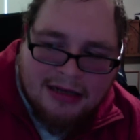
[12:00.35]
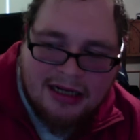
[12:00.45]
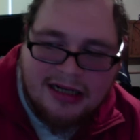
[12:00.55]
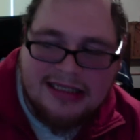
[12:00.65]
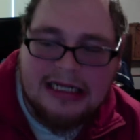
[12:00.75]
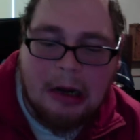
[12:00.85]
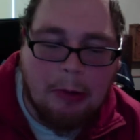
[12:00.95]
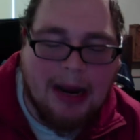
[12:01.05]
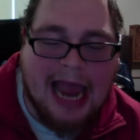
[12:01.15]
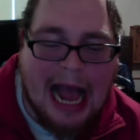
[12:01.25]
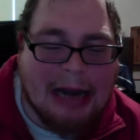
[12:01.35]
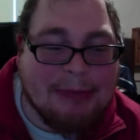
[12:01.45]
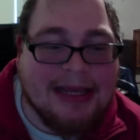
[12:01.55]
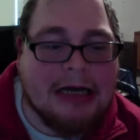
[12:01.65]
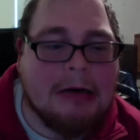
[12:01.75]
So we had a
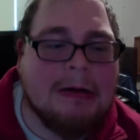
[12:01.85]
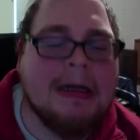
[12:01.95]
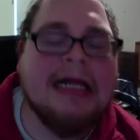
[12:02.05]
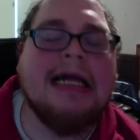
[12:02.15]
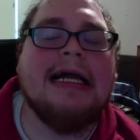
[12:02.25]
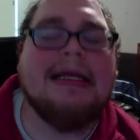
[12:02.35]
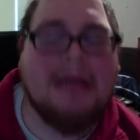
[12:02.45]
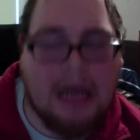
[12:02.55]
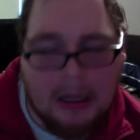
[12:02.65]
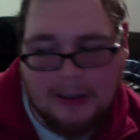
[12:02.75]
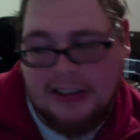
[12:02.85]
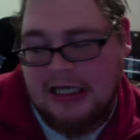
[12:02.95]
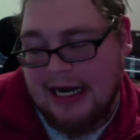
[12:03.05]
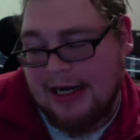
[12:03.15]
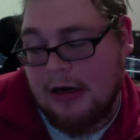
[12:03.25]
meal in the college
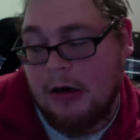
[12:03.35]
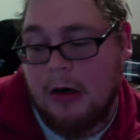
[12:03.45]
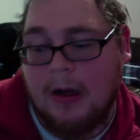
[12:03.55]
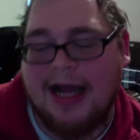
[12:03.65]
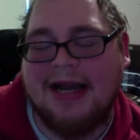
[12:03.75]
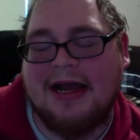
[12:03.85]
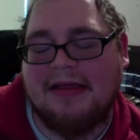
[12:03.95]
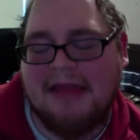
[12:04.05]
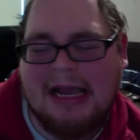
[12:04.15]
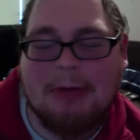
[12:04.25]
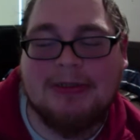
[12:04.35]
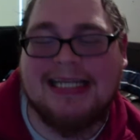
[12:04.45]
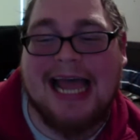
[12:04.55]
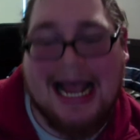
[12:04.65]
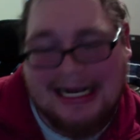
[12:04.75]
dining hall, and I think it was
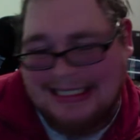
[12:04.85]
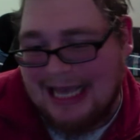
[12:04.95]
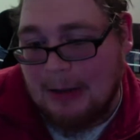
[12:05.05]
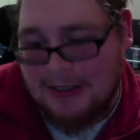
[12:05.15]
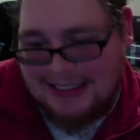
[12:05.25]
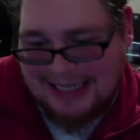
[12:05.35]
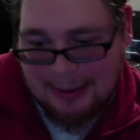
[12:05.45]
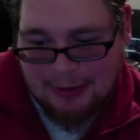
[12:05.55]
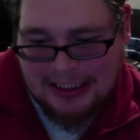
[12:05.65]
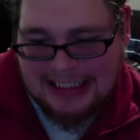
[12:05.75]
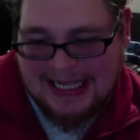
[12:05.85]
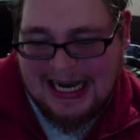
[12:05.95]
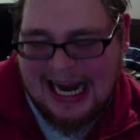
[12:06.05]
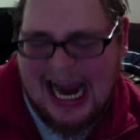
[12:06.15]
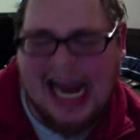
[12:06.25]
egg salad sandwiches that
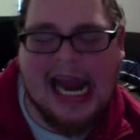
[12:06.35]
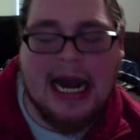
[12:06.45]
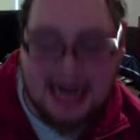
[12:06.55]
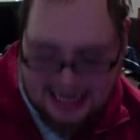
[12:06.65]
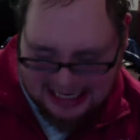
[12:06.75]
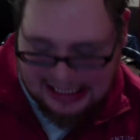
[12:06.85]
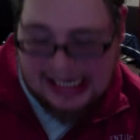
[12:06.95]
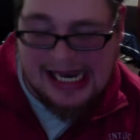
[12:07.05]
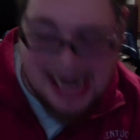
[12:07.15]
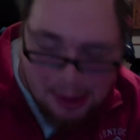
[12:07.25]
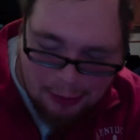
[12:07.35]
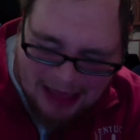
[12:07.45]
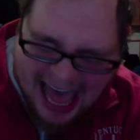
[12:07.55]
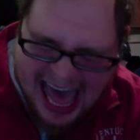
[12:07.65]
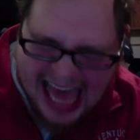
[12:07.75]
day, and I didn't know
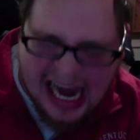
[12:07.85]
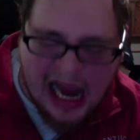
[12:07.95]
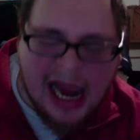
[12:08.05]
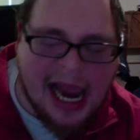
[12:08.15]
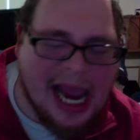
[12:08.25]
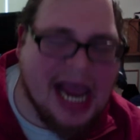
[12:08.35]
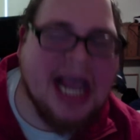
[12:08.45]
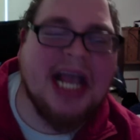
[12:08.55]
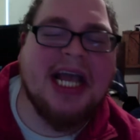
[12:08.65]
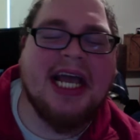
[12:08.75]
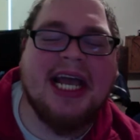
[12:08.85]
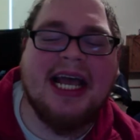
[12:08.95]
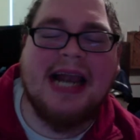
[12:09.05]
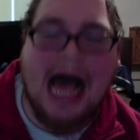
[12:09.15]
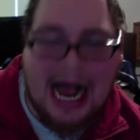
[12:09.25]
that.
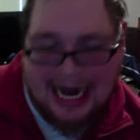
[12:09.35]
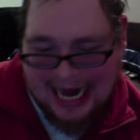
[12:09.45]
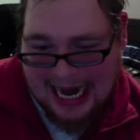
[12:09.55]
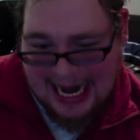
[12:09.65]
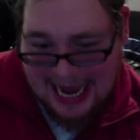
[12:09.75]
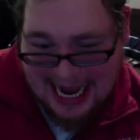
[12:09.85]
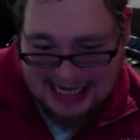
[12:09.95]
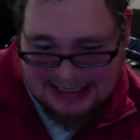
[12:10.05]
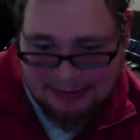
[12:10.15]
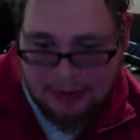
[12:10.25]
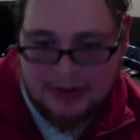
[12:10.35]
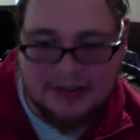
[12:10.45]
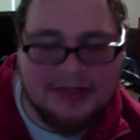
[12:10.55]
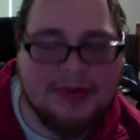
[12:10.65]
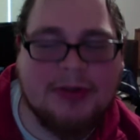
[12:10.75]
And I hate eggs, for
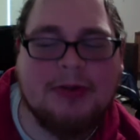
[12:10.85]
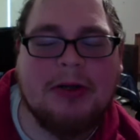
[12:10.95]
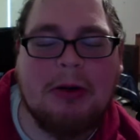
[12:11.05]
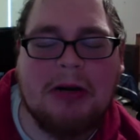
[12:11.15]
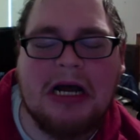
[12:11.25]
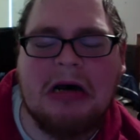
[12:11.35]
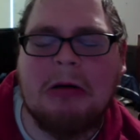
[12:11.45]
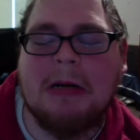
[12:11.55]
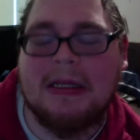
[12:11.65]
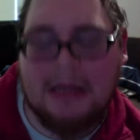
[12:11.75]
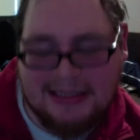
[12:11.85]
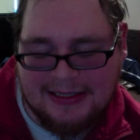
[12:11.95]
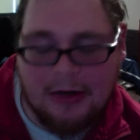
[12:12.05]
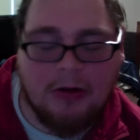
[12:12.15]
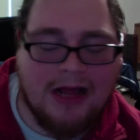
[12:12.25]
those of you who don't know, unless
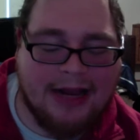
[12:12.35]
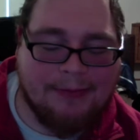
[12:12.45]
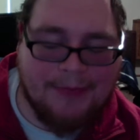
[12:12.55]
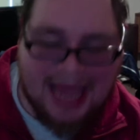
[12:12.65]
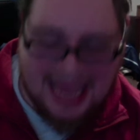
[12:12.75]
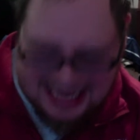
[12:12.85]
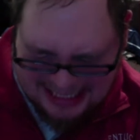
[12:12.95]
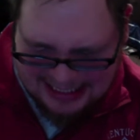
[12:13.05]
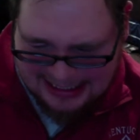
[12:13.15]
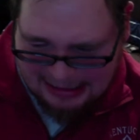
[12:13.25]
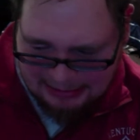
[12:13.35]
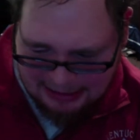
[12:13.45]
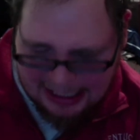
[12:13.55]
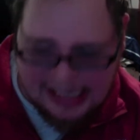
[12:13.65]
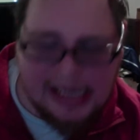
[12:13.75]
they're like baked in
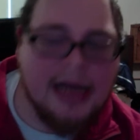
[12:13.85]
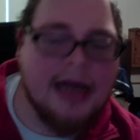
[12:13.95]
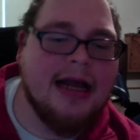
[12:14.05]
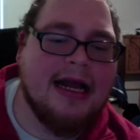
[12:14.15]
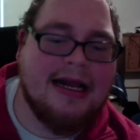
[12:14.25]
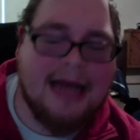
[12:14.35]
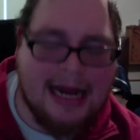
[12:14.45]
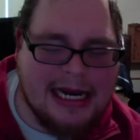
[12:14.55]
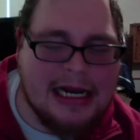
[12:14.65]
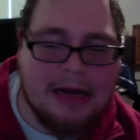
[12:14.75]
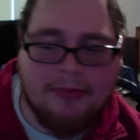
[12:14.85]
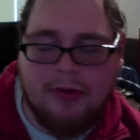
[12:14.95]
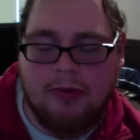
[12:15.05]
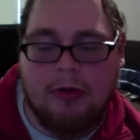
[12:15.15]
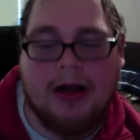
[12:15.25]
something. And I ended up
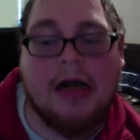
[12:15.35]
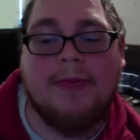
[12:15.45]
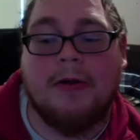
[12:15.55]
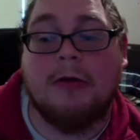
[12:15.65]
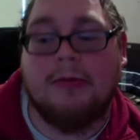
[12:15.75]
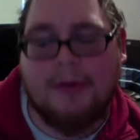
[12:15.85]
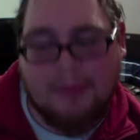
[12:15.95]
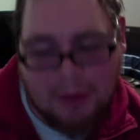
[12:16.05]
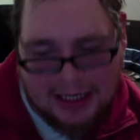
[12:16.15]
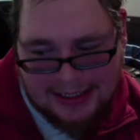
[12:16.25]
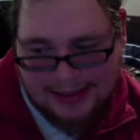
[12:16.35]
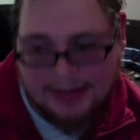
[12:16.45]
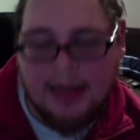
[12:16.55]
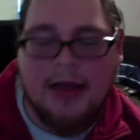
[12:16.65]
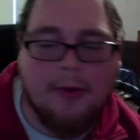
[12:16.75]
throwing up all over the place.
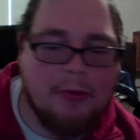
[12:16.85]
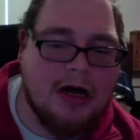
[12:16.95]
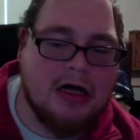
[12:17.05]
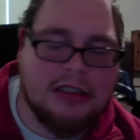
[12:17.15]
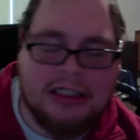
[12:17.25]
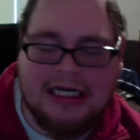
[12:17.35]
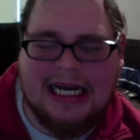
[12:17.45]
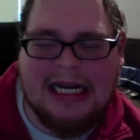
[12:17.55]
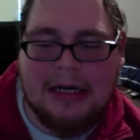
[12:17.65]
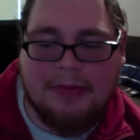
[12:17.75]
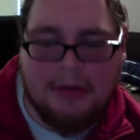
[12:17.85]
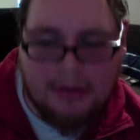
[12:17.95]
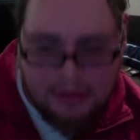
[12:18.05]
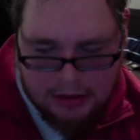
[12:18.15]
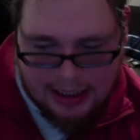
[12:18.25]
Well, she ended up
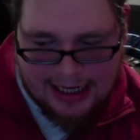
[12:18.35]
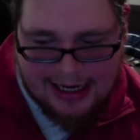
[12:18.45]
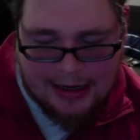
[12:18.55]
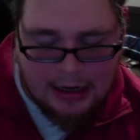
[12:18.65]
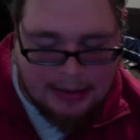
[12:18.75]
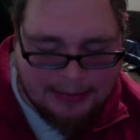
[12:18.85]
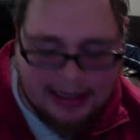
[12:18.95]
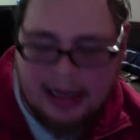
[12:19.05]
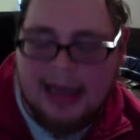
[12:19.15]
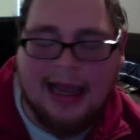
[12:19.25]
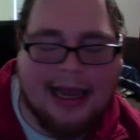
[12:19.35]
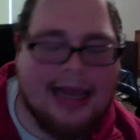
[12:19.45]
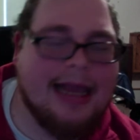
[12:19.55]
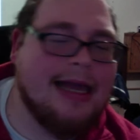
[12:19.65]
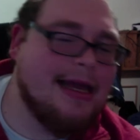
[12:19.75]
cleaning it up,
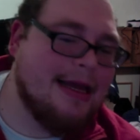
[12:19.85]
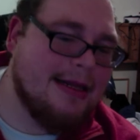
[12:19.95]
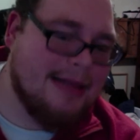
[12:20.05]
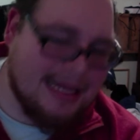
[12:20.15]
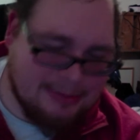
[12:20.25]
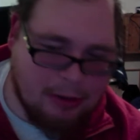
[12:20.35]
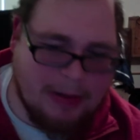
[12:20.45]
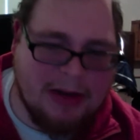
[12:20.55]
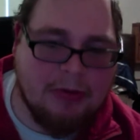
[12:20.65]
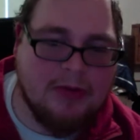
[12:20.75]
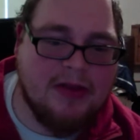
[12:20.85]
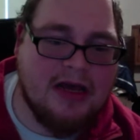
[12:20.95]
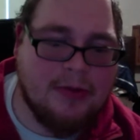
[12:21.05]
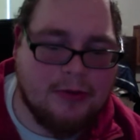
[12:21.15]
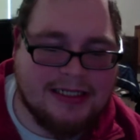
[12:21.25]
and that's probably one of the
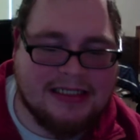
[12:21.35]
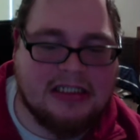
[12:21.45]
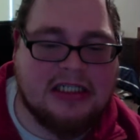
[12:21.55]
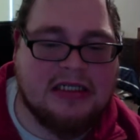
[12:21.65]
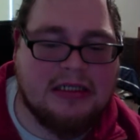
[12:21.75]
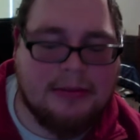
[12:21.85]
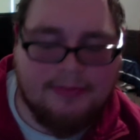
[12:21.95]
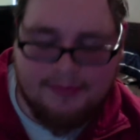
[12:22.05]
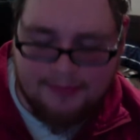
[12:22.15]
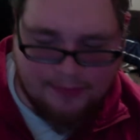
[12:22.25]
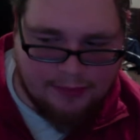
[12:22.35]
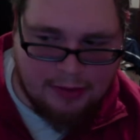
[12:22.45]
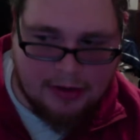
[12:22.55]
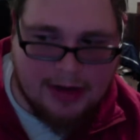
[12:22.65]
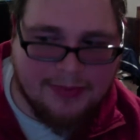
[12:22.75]
other reasons she
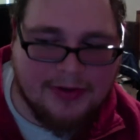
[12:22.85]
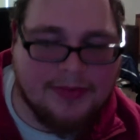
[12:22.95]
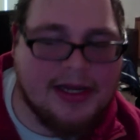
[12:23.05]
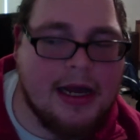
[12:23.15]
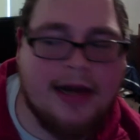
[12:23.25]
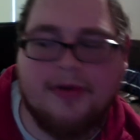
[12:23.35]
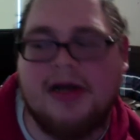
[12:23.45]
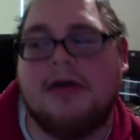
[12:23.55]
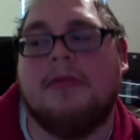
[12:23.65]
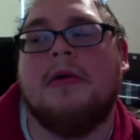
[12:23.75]
broke up with me. I don't know.